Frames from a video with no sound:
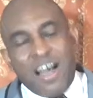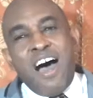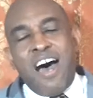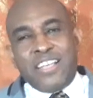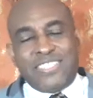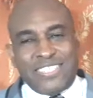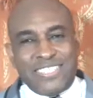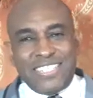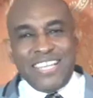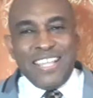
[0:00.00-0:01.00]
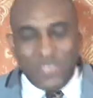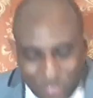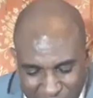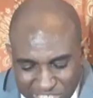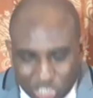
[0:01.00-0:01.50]
because
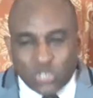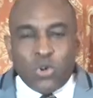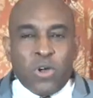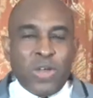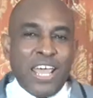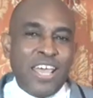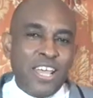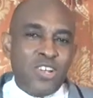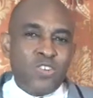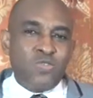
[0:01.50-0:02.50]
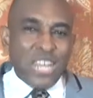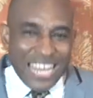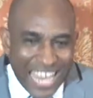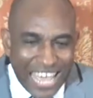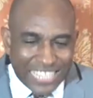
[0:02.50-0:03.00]
this story
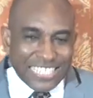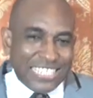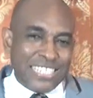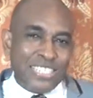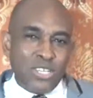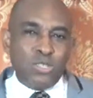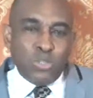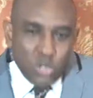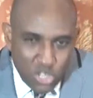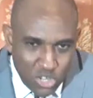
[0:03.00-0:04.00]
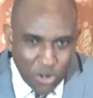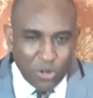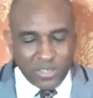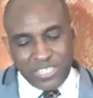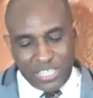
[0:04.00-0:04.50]
relates to
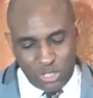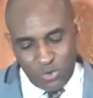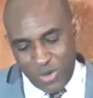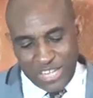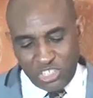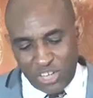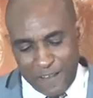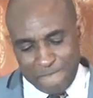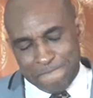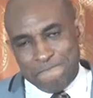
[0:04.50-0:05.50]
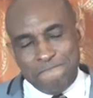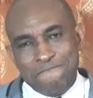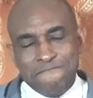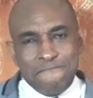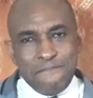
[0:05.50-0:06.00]
your situation.
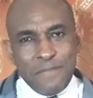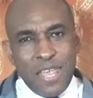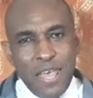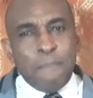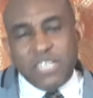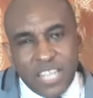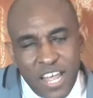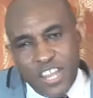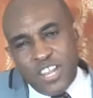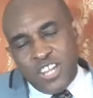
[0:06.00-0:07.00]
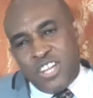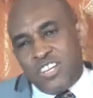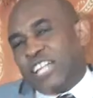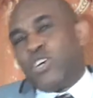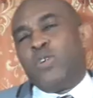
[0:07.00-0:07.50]
But
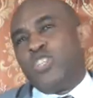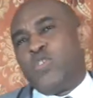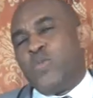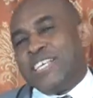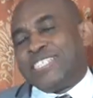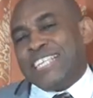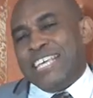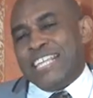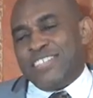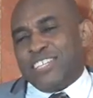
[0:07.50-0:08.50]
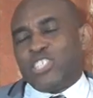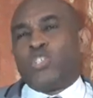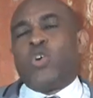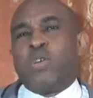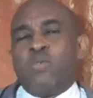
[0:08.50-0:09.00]
not only do we see in this
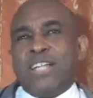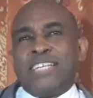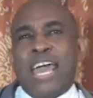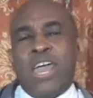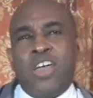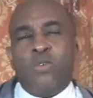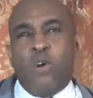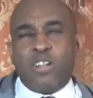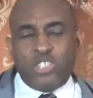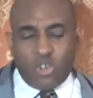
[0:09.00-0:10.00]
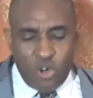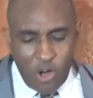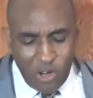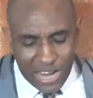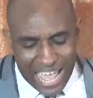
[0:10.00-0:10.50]
story what I want to
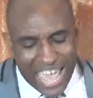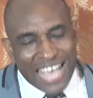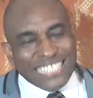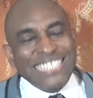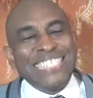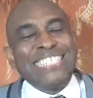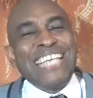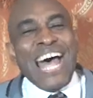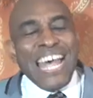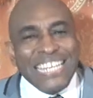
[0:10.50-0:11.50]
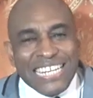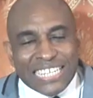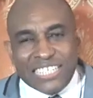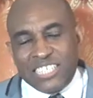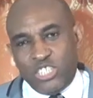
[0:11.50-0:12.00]
call a
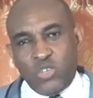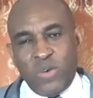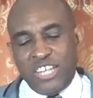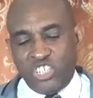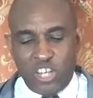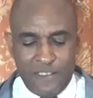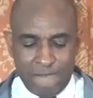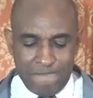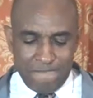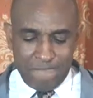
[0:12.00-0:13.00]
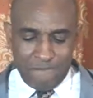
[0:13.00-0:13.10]
sad situation,